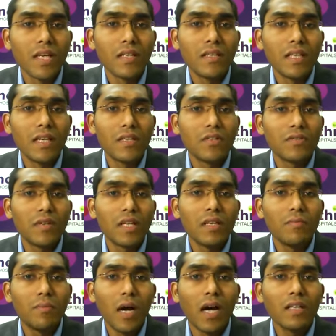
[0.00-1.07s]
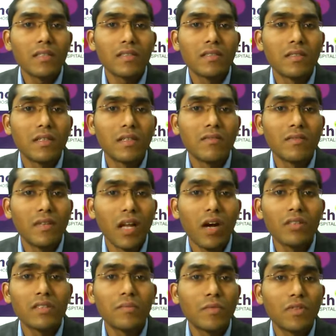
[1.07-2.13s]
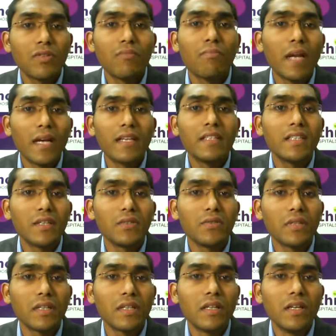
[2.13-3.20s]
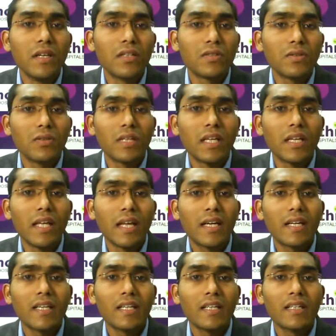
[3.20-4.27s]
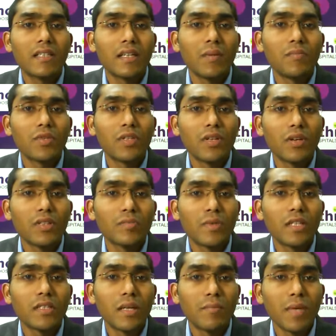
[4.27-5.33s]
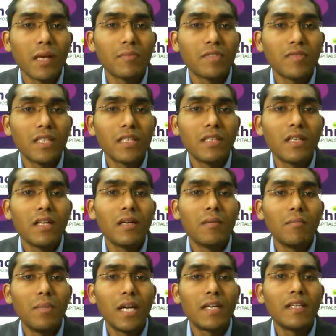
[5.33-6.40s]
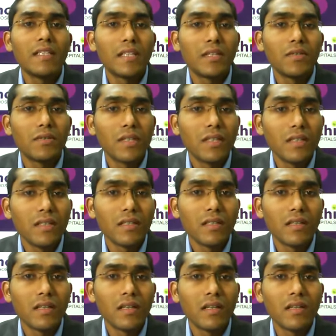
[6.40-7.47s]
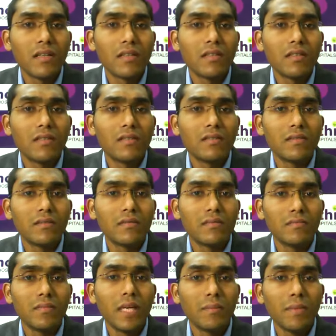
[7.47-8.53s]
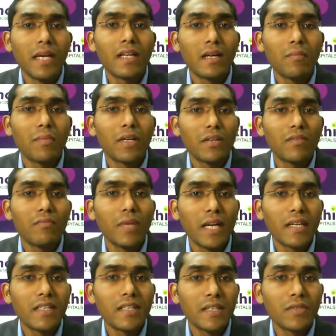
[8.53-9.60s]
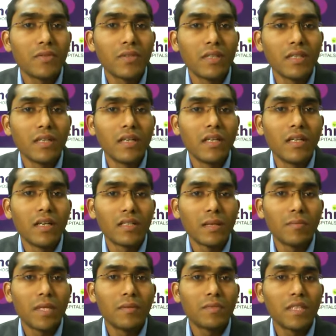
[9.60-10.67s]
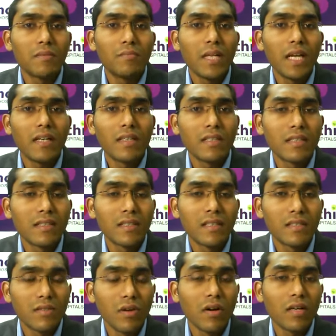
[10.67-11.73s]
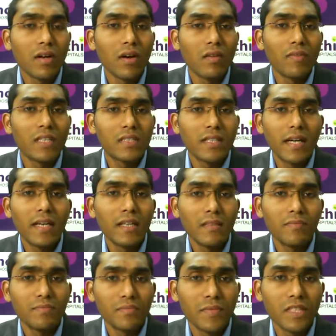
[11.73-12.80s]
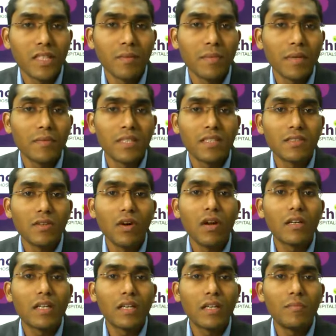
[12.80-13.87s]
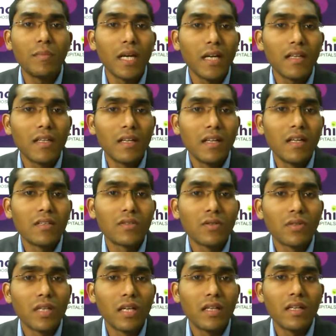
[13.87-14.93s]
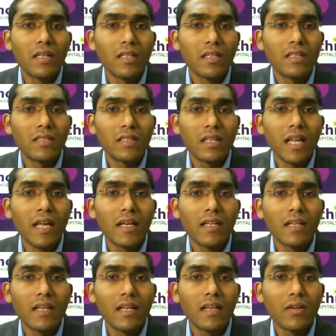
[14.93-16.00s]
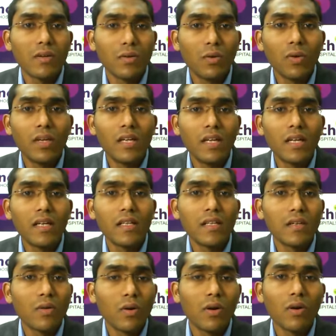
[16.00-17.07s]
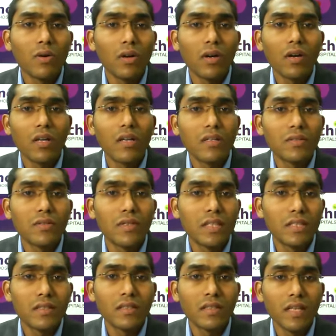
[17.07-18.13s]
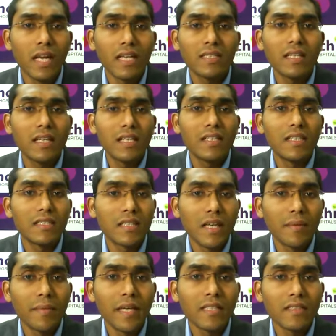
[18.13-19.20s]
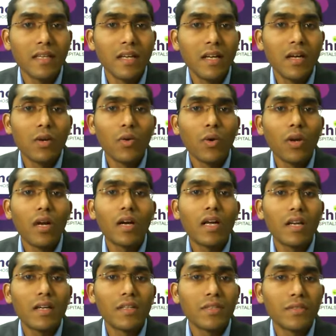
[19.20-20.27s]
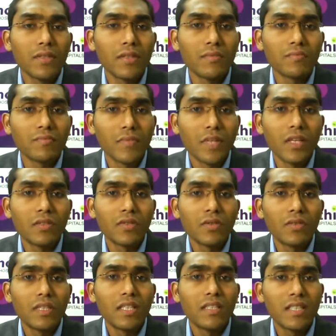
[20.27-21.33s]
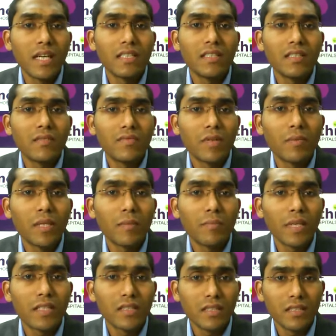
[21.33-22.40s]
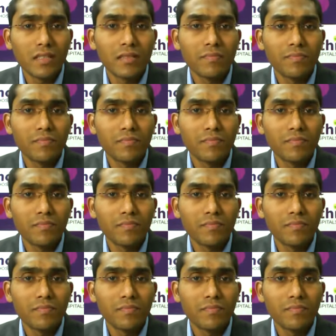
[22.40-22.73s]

they usually pass large amount of blood in the urine. So they directly come to the hospital sometimes with blood in the urine, main complaint of blood in the urine. Sometimes the blood is not always red, sometimes it is altered blood. So it's like a cool drink color, Coca-Cola color. So it is classically described as cola colored urine. So these IgA nephropathy patients,